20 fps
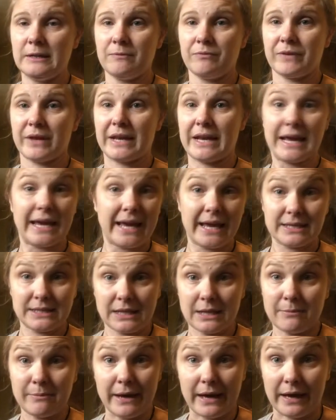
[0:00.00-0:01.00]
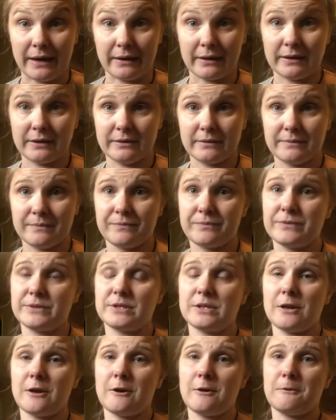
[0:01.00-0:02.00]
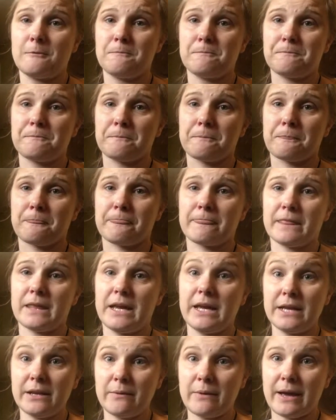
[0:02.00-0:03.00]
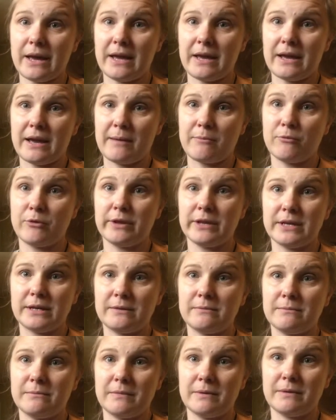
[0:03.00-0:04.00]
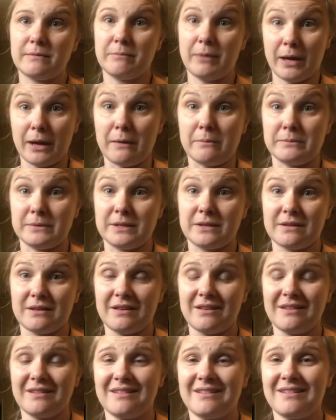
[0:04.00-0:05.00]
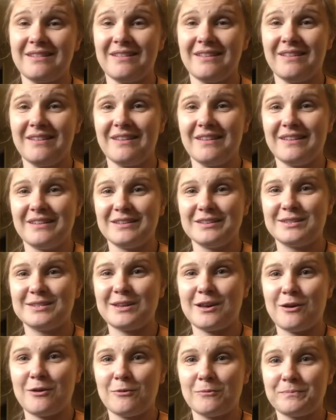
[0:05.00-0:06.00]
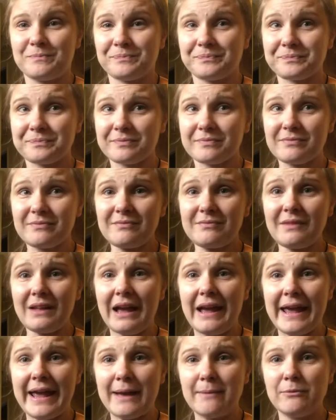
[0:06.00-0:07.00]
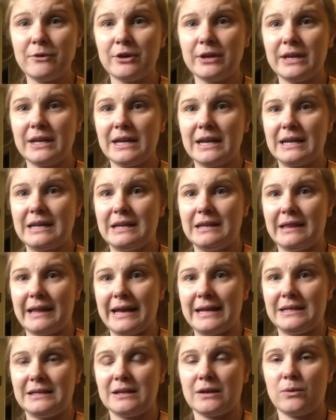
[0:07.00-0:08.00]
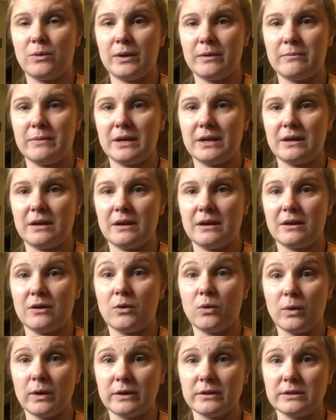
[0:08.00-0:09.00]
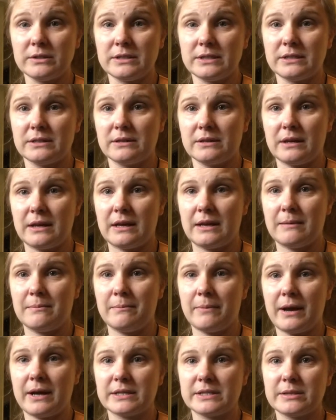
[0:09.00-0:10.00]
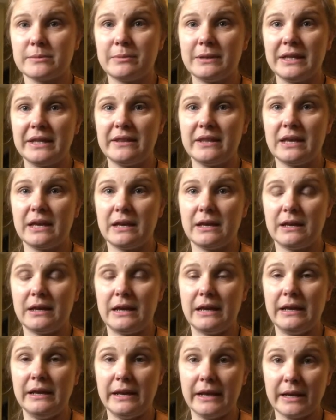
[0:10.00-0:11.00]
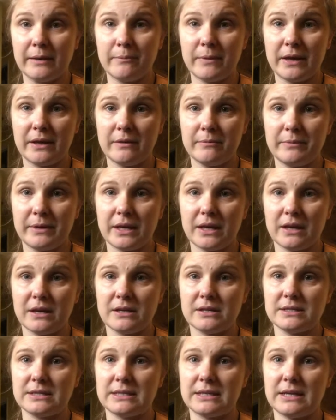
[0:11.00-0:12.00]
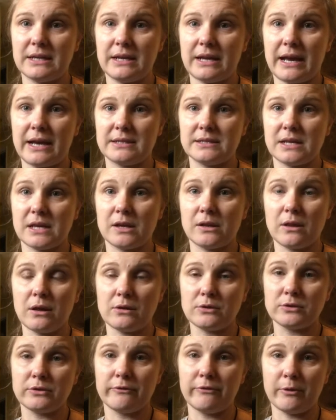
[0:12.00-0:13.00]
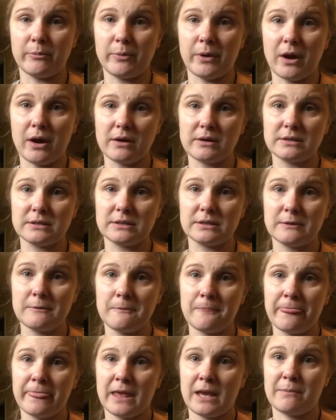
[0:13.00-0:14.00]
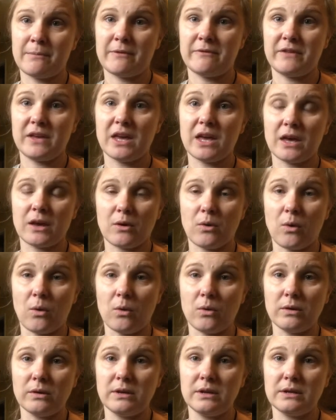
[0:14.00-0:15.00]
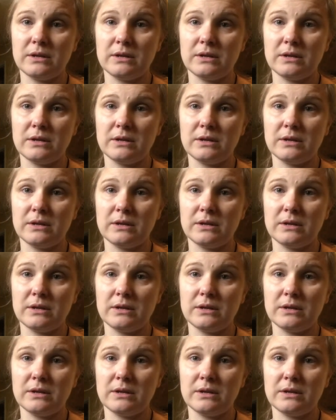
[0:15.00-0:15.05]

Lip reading: And I can't take it back. So anyway, I'm really bummed. So I am looking at Enlightened Equipment, a quilt, possibly the Enigma, because it has a closed foot box. My feet get cold.